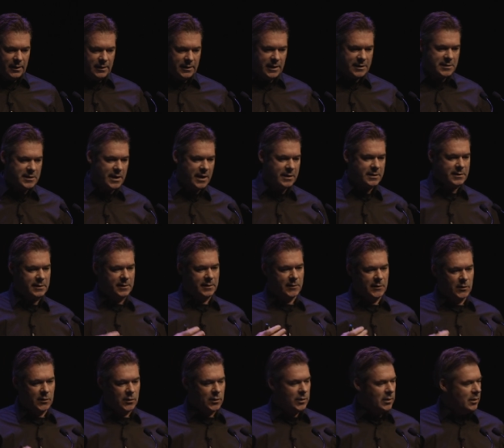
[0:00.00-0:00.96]
they said,
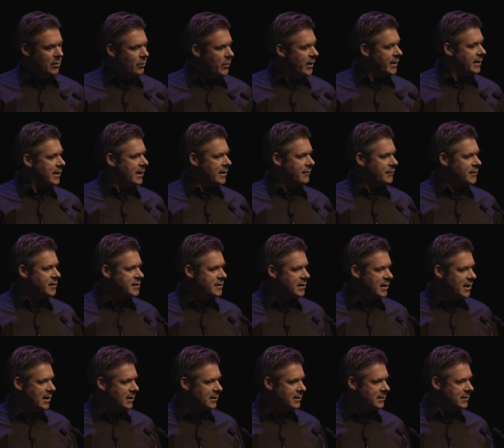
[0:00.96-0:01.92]
when can we
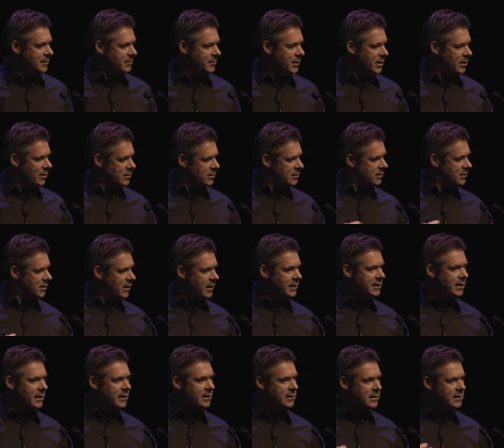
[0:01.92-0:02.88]
start? Because I
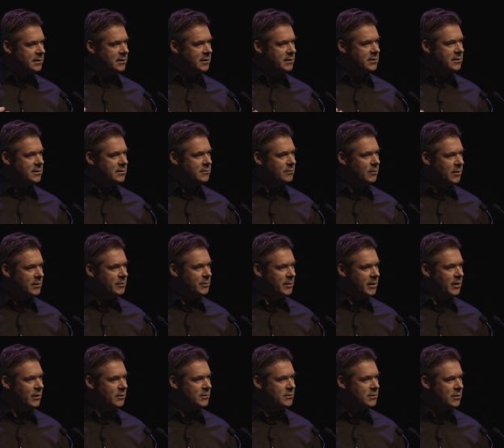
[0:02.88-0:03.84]
think this is what
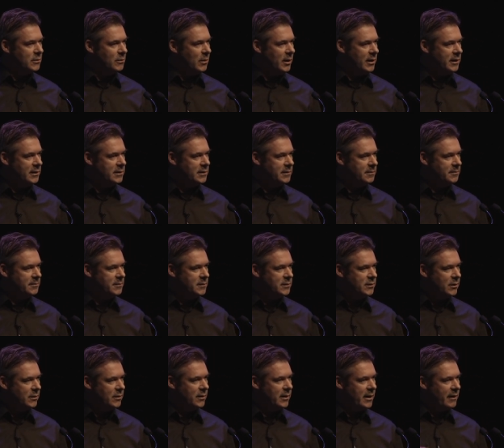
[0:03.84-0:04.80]
we also want.
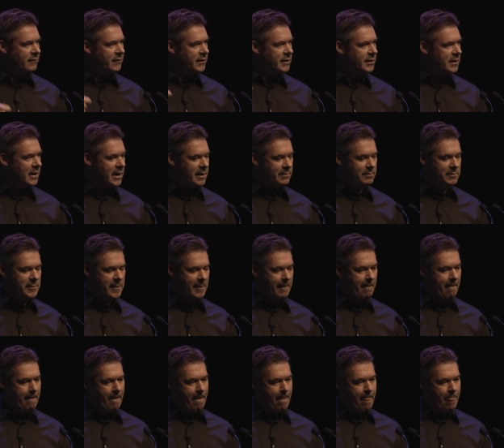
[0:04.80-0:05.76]
So every time,
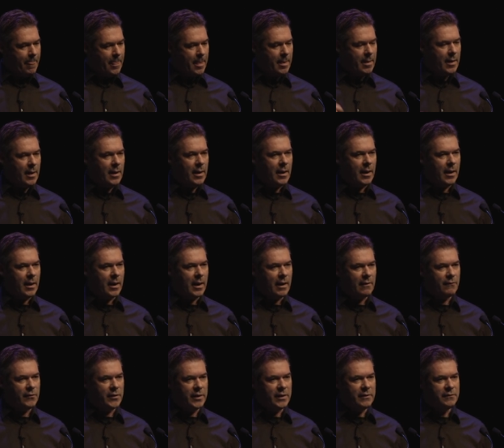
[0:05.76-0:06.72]
uh,
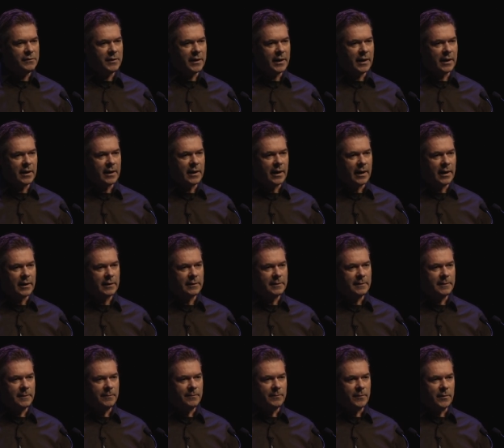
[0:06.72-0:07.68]
every evening
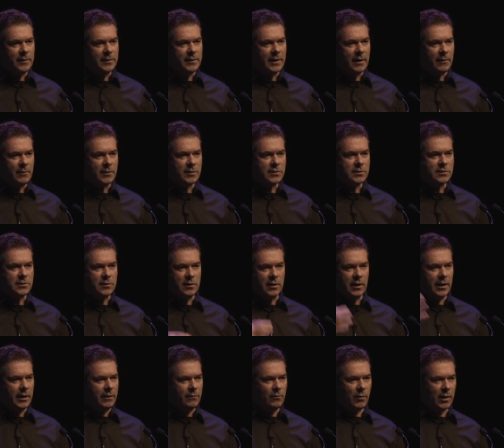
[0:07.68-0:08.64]
again, there was
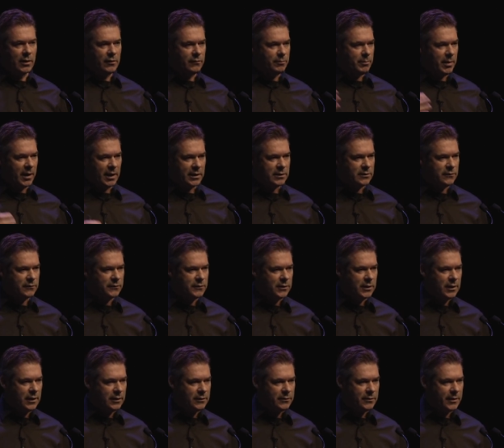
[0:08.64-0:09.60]
in one part of the
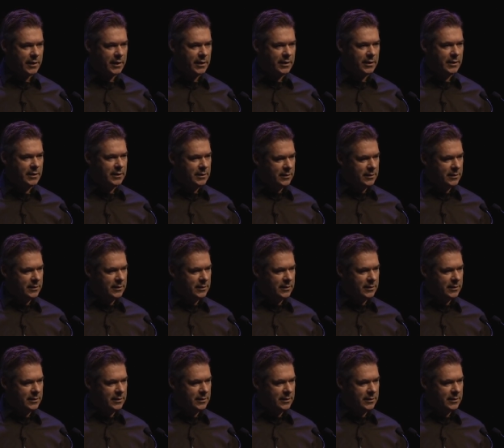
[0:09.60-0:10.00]
country,